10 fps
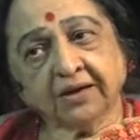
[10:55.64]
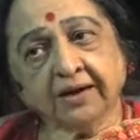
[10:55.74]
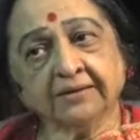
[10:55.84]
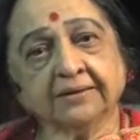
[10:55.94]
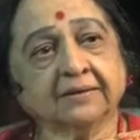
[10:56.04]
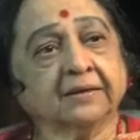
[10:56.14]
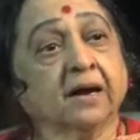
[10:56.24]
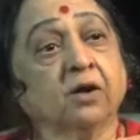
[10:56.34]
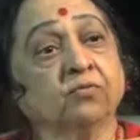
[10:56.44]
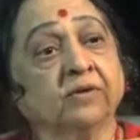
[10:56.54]
I said, "Then
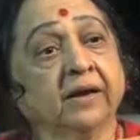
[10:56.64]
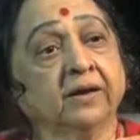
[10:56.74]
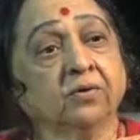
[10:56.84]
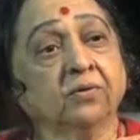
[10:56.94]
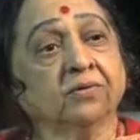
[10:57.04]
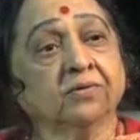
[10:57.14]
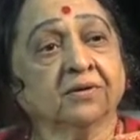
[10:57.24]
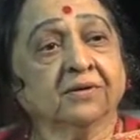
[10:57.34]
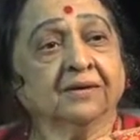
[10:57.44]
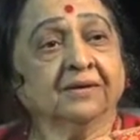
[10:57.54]
how will I go?"
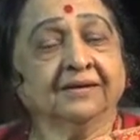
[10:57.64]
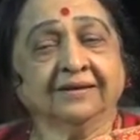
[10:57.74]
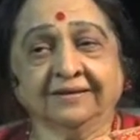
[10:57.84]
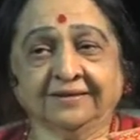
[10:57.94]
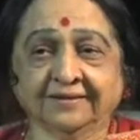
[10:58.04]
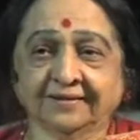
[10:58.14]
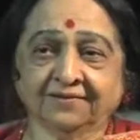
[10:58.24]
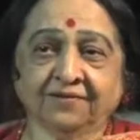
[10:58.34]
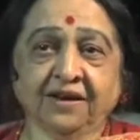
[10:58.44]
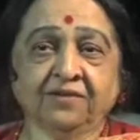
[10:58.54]
She
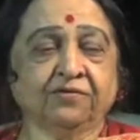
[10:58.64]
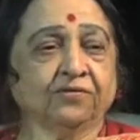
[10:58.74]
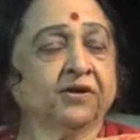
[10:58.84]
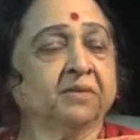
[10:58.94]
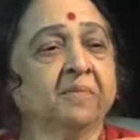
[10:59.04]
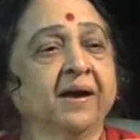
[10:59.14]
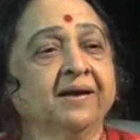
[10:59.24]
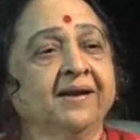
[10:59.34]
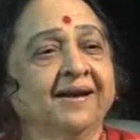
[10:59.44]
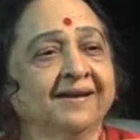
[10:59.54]
said, "Well, if you get
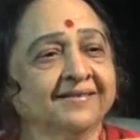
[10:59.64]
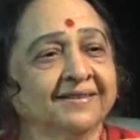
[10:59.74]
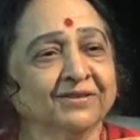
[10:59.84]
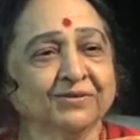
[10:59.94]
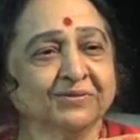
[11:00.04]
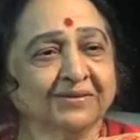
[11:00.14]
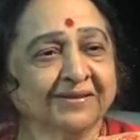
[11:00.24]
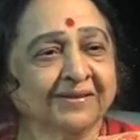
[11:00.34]
married, I'll send you."